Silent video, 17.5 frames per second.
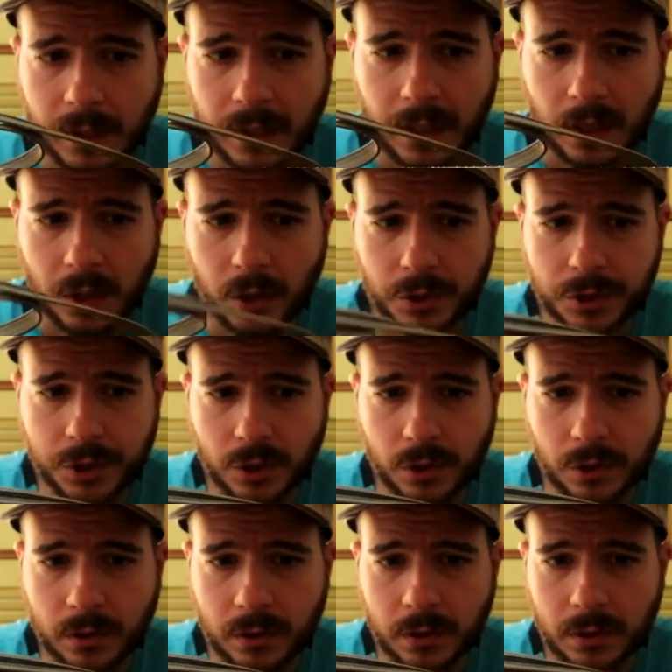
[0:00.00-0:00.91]
And
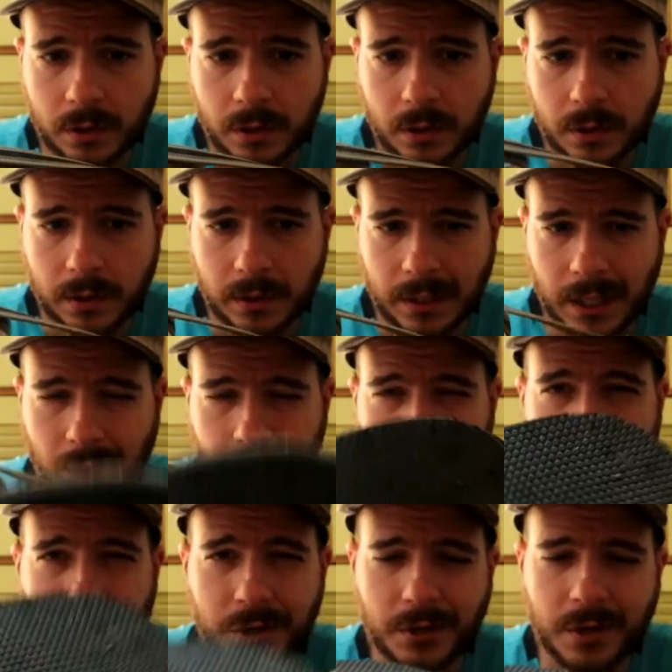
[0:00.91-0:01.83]
also, now
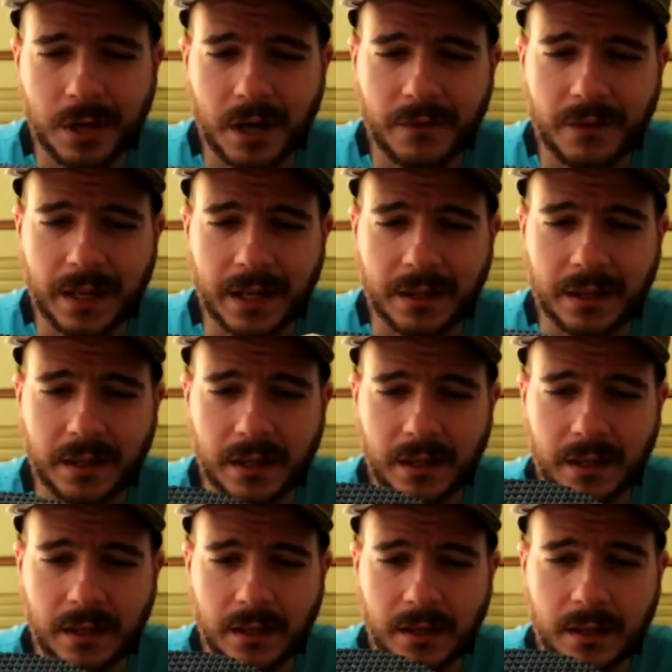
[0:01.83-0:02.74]
also you have like
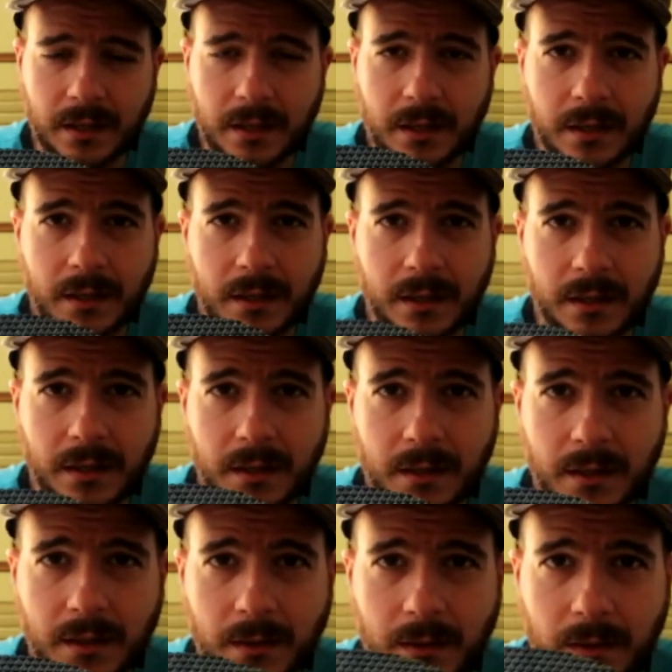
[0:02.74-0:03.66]
the
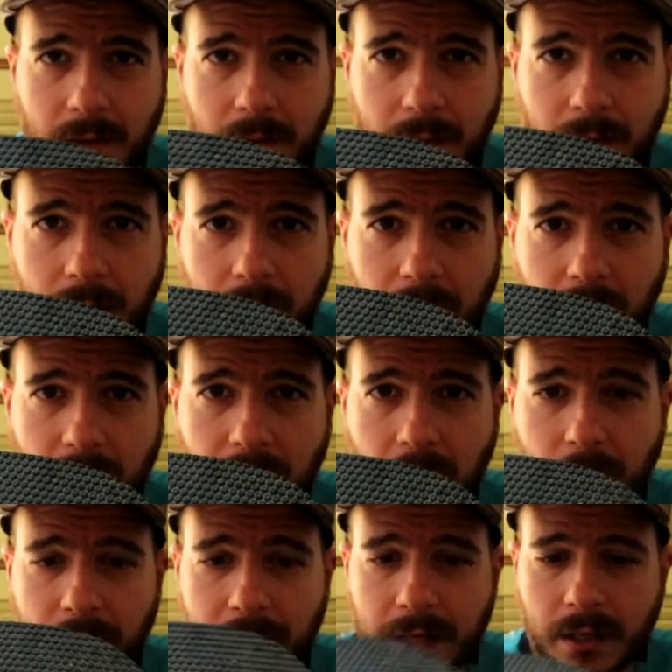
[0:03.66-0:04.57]

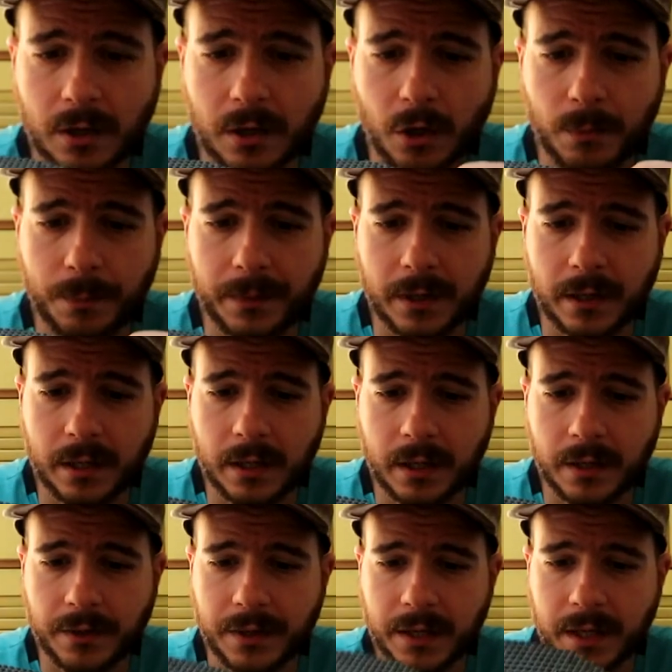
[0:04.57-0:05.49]
grounding copper
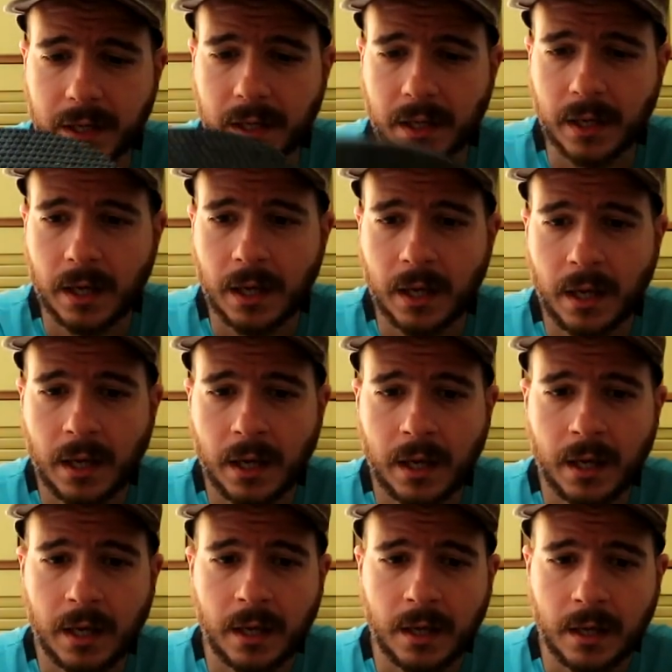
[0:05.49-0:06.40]
thing.
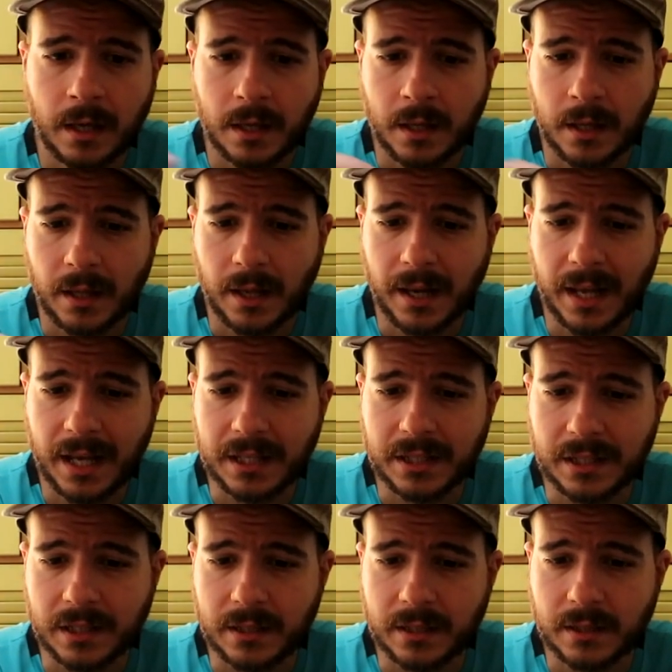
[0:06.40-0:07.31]
The
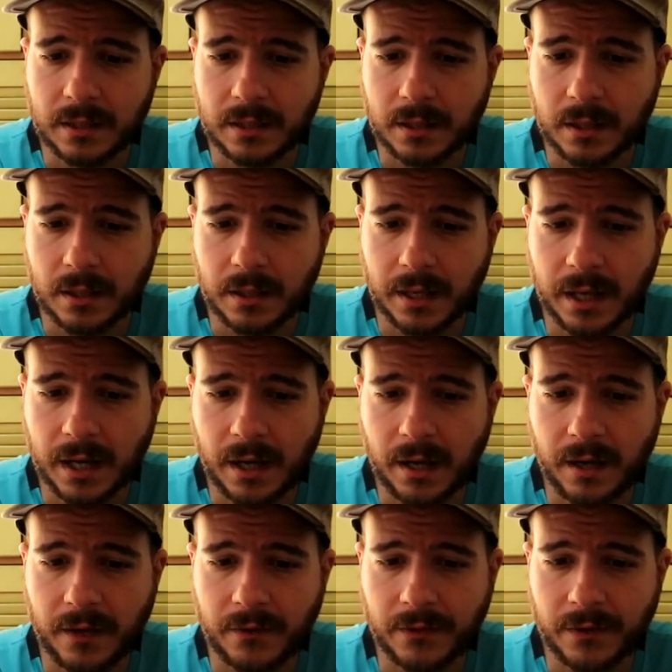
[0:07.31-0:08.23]
laces, they
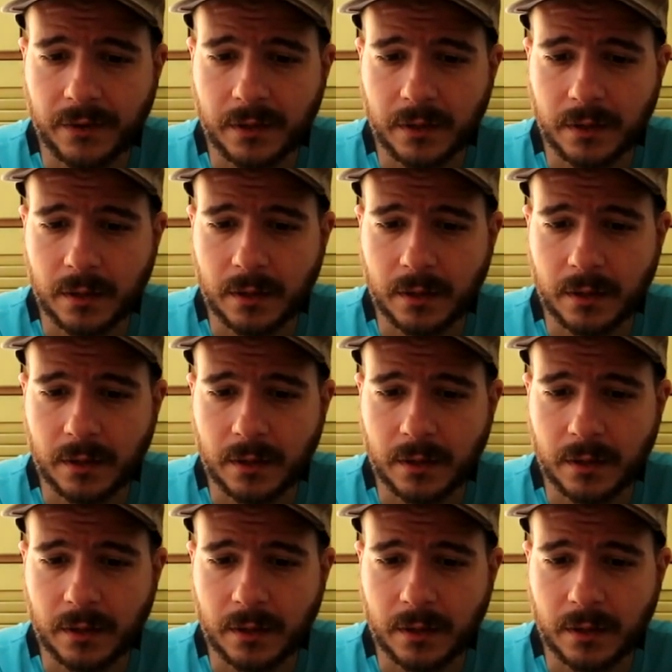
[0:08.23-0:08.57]
have